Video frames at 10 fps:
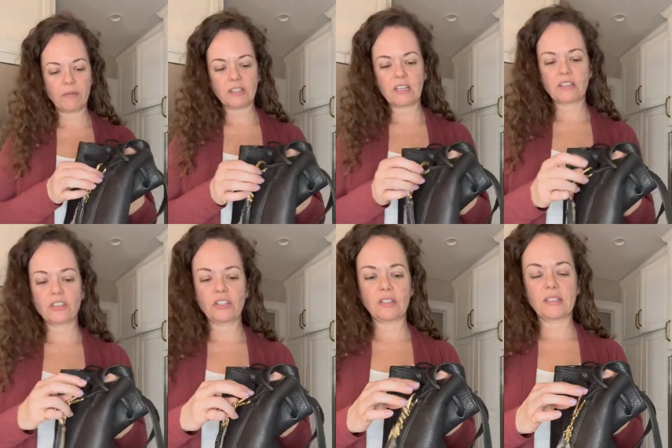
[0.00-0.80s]
It's
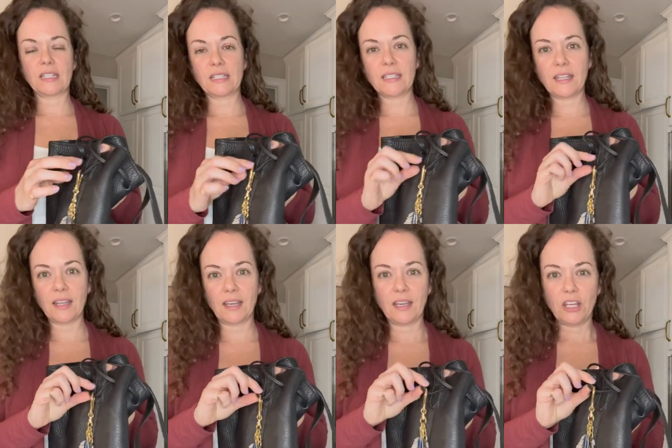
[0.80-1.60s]
actually just linked to
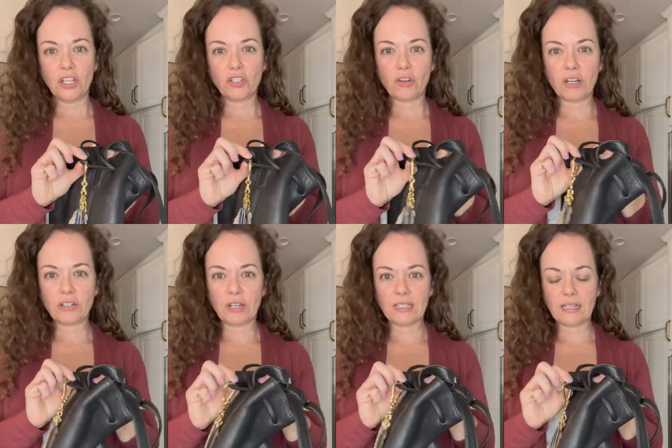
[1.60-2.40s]
the
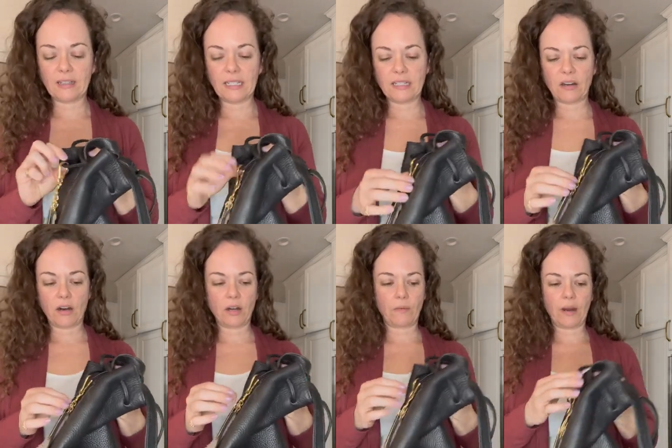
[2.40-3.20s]
drawstring. It's not linked to
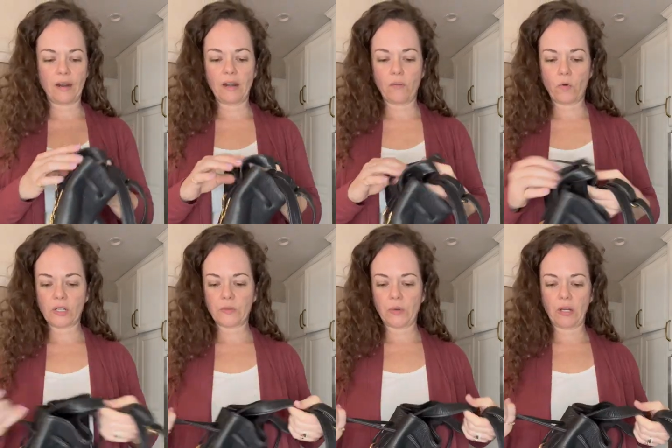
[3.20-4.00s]
hardware and it
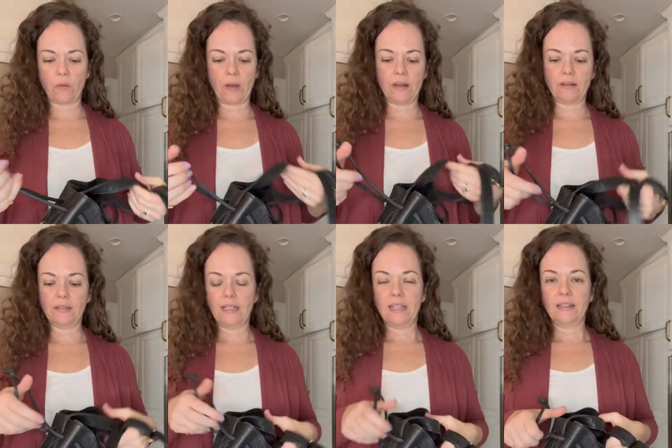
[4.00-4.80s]
works pretty well
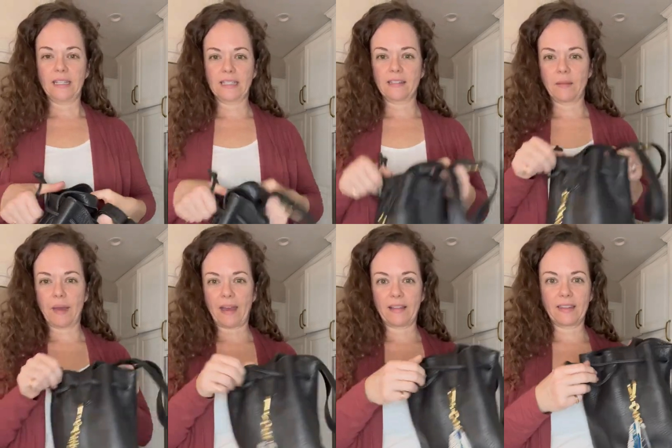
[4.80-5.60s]
linked to the
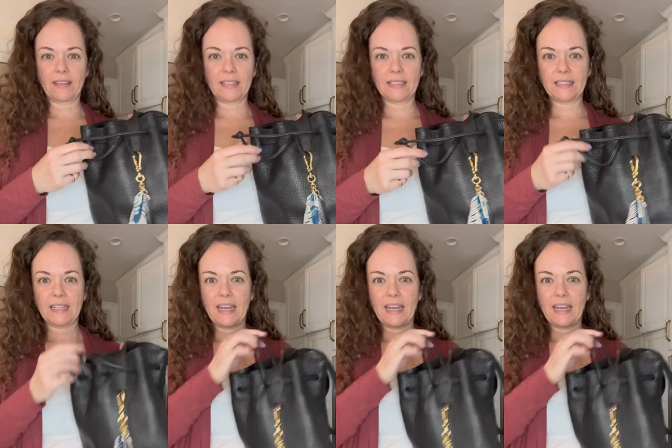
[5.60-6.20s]
bag like this.